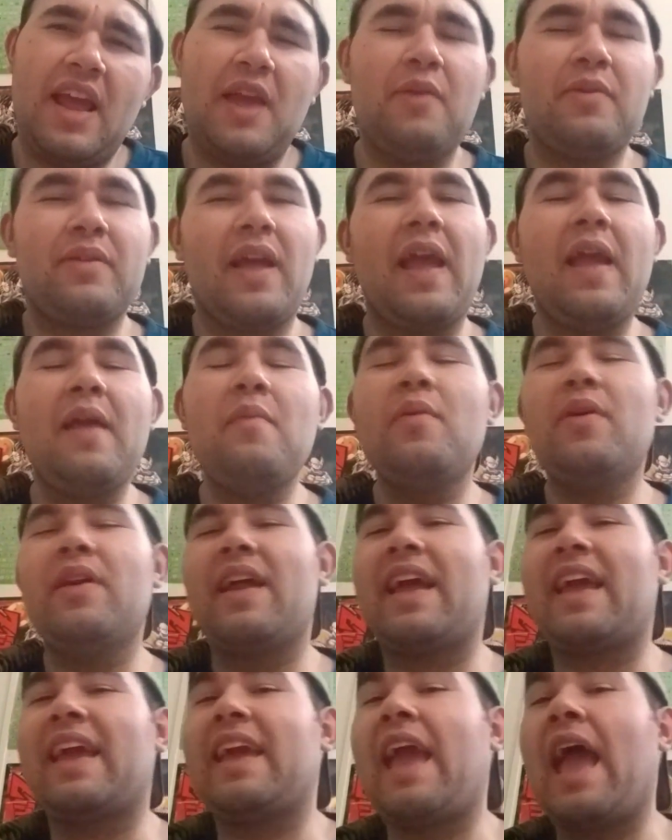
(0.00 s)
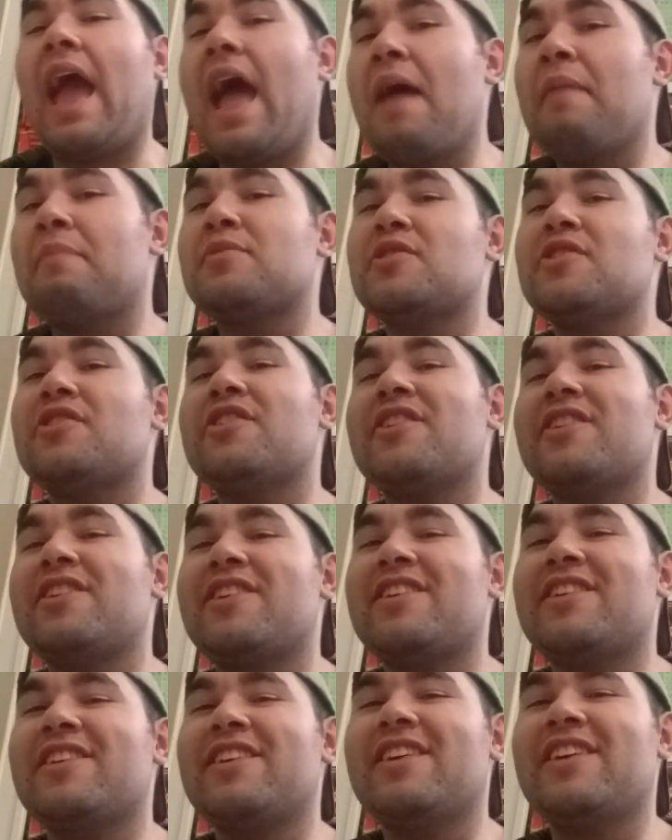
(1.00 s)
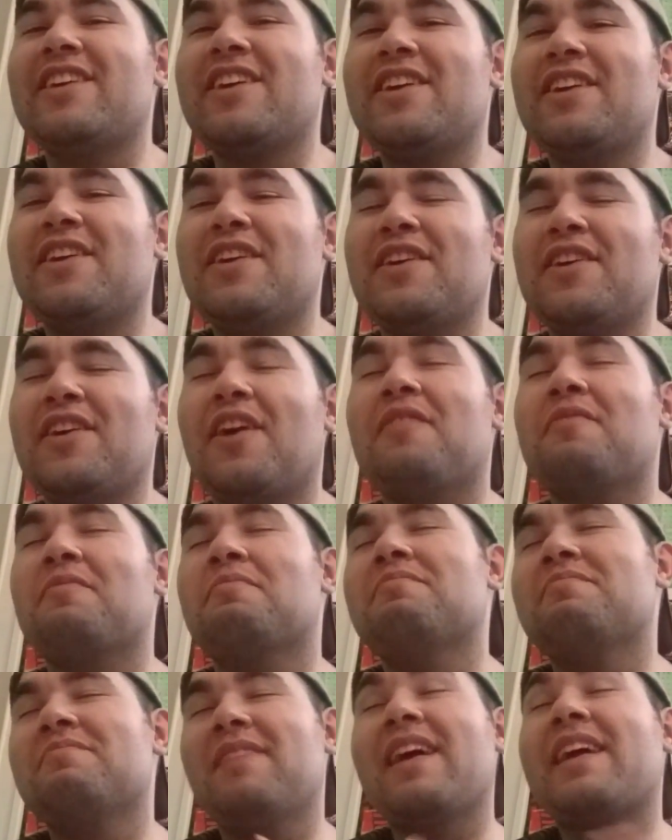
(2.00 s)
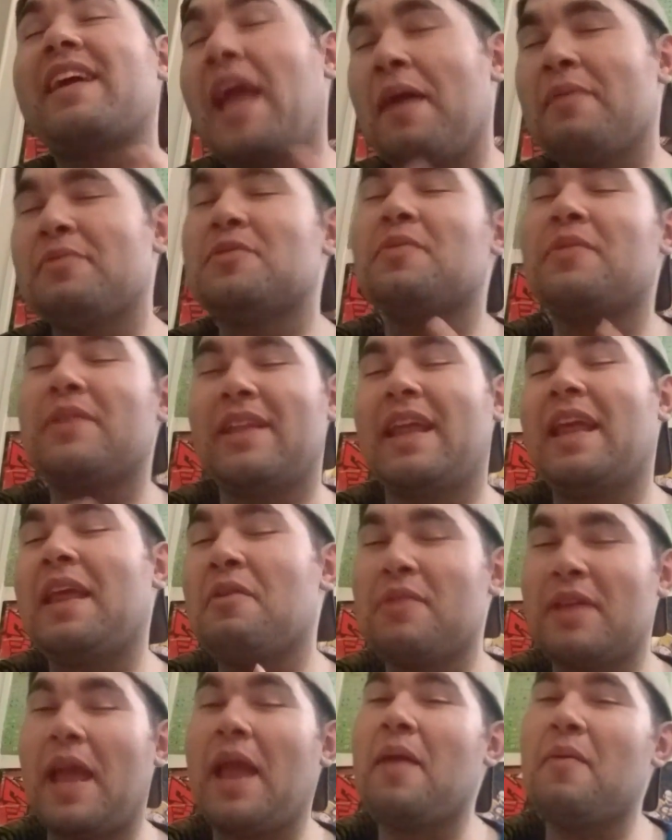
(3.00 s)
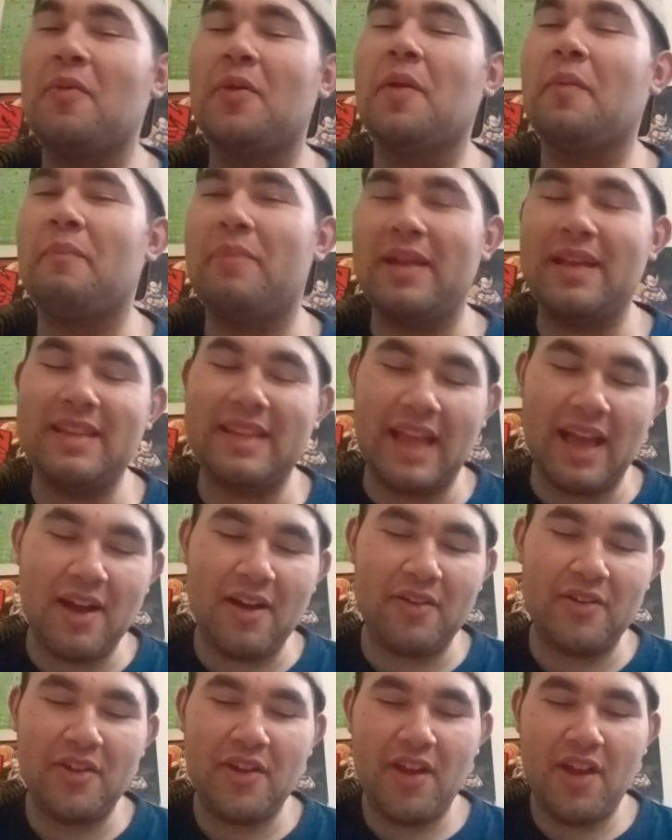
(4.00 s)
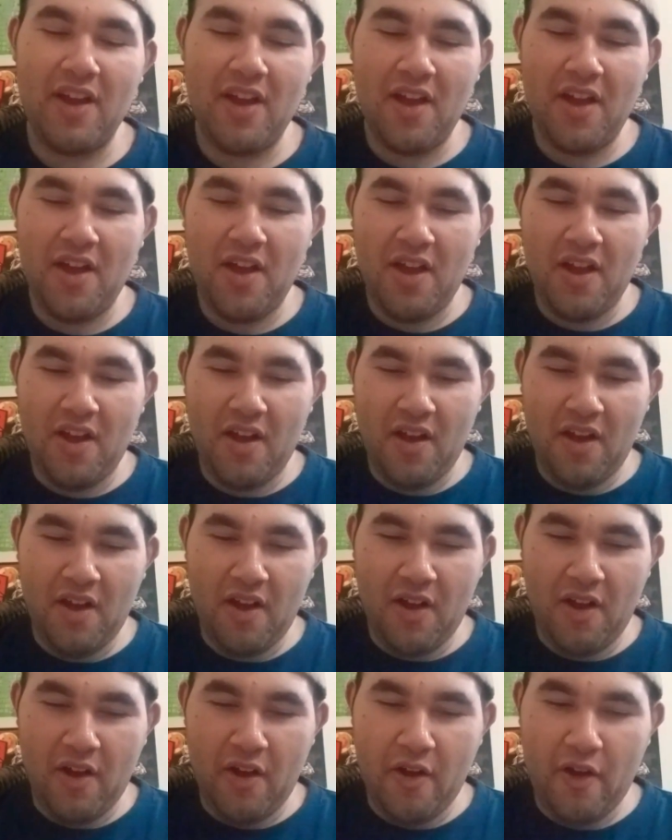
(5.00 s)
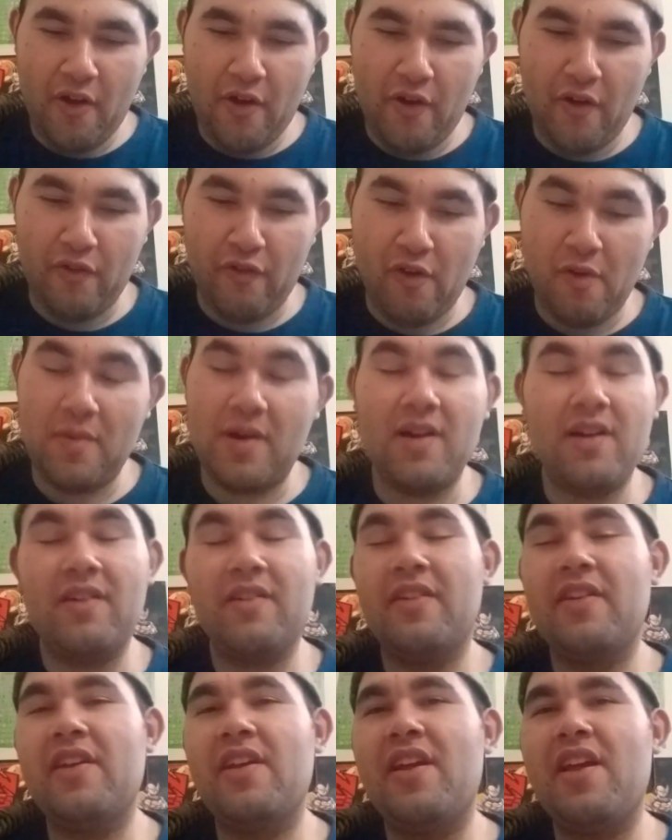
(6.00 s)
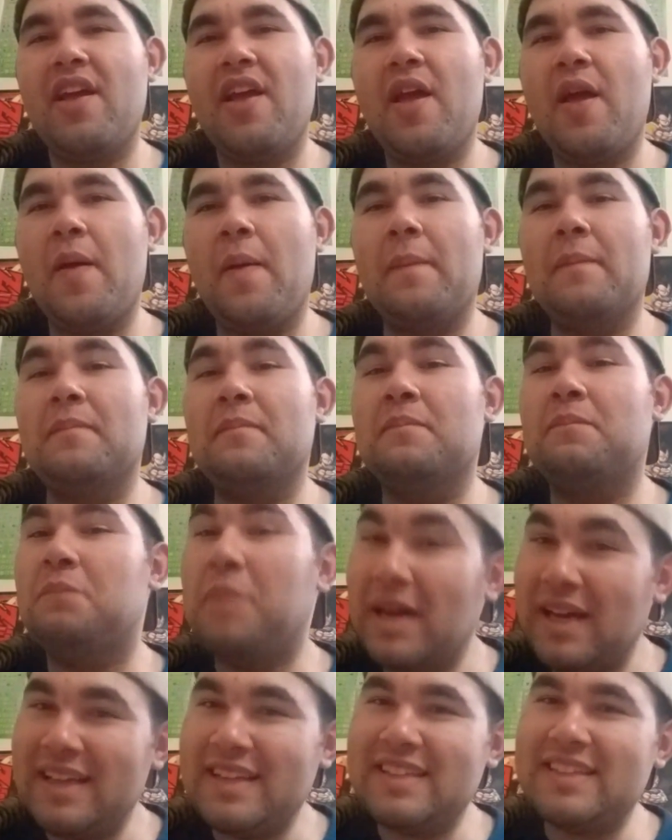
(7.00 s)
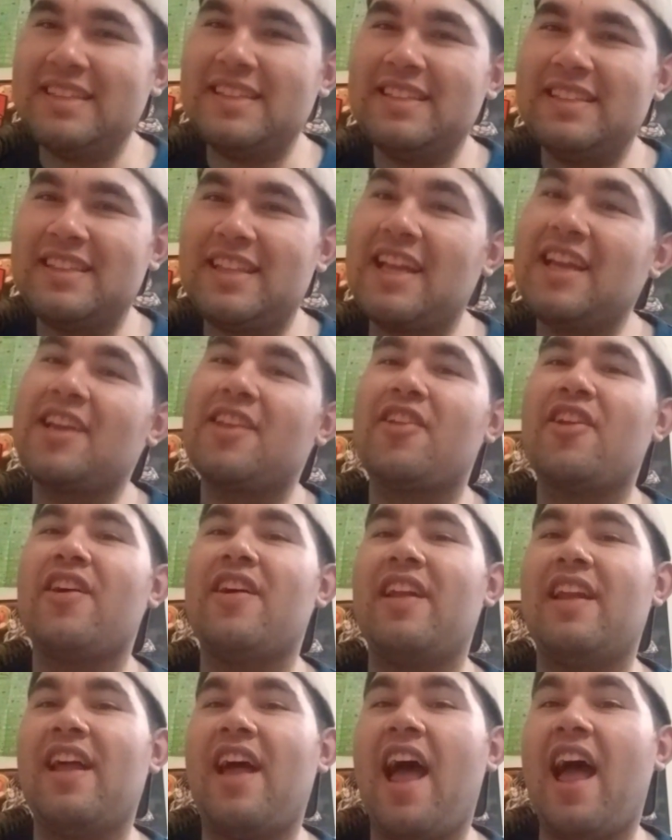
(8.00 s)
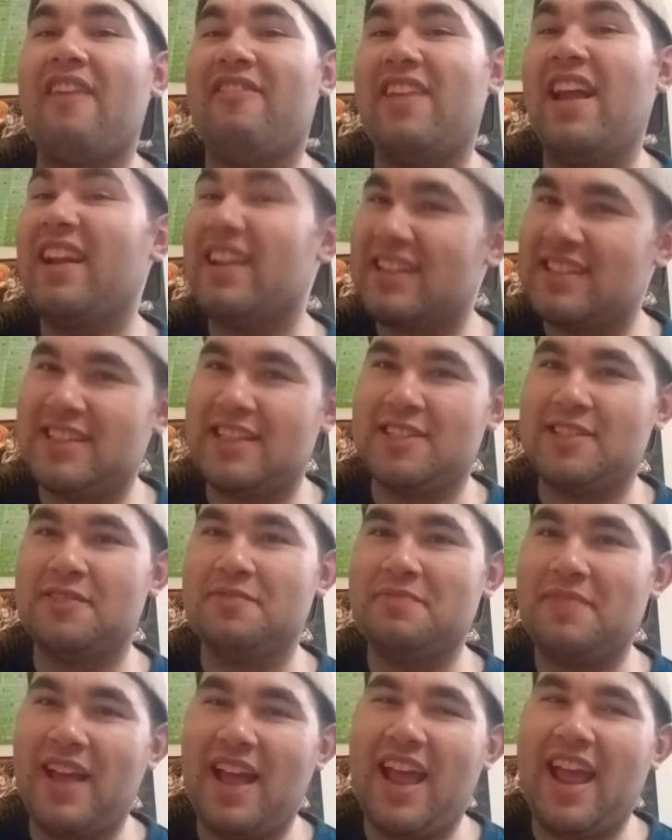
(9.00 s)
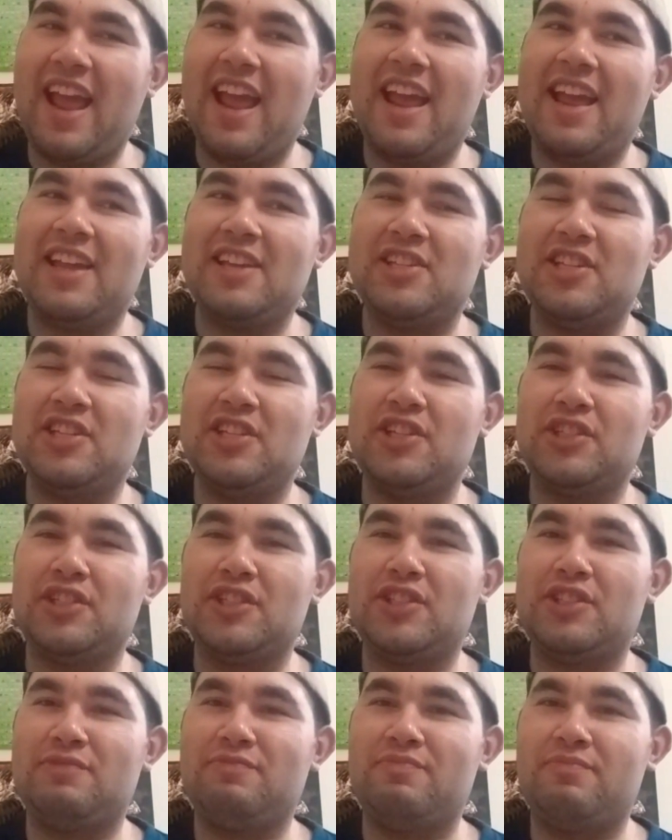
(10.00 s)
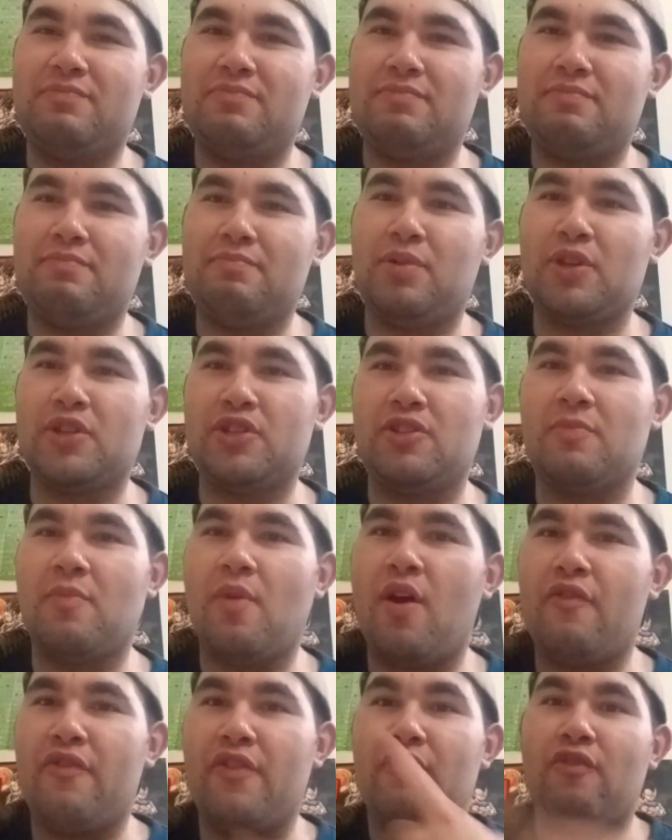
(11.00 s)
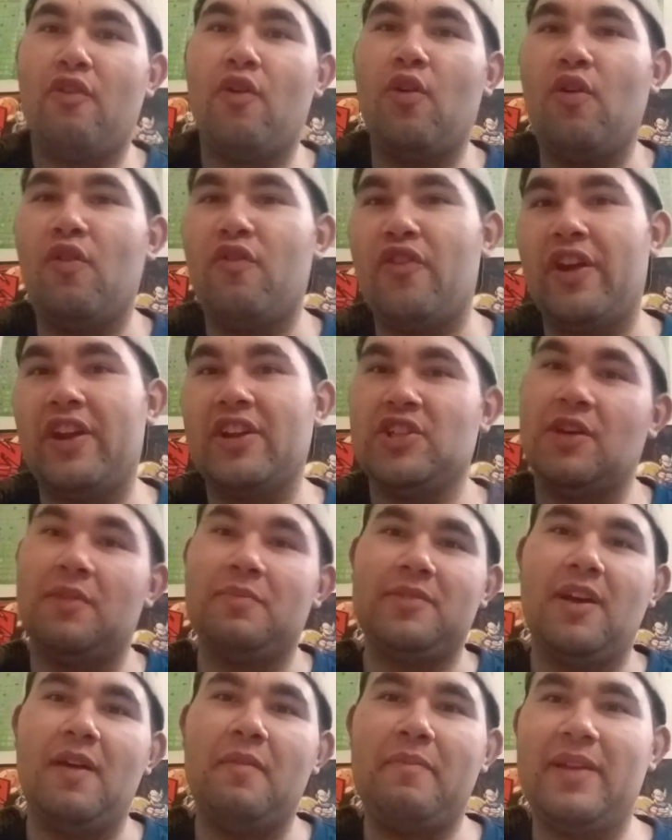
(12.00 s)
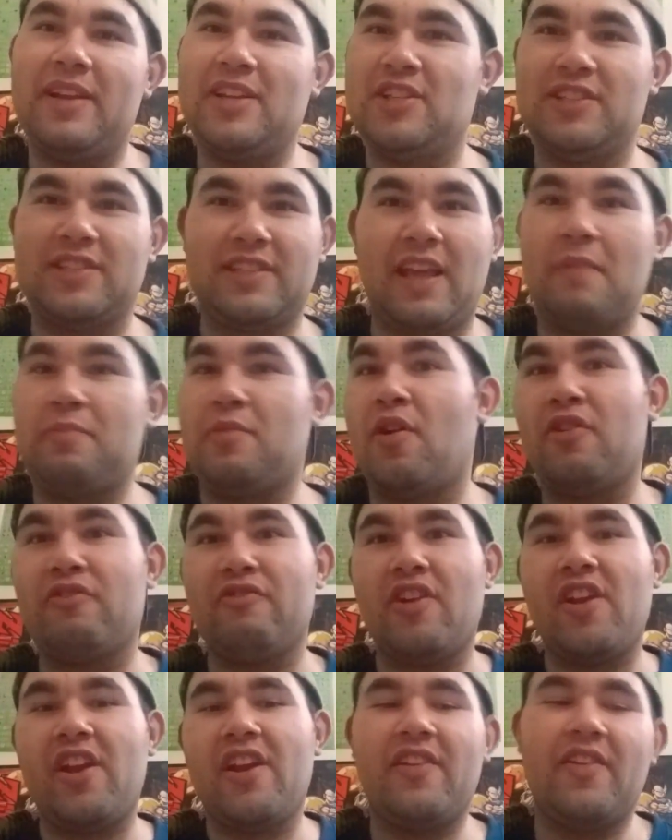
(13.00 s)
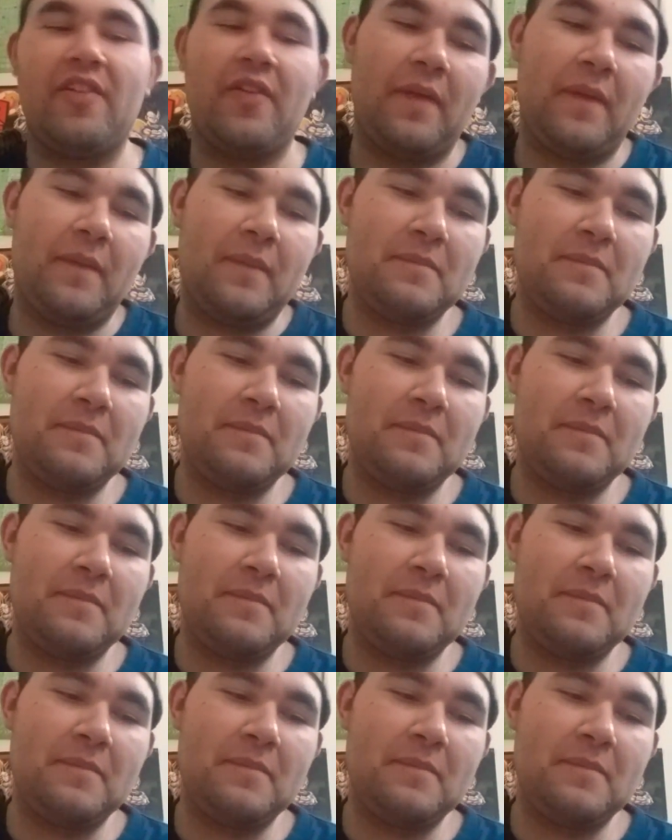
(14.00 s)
He was able to capture, not capture, but he was able to pin down Haruma. But thanks to her athleticism, she just pushed him off and rolled over and jumped up and just kept on running.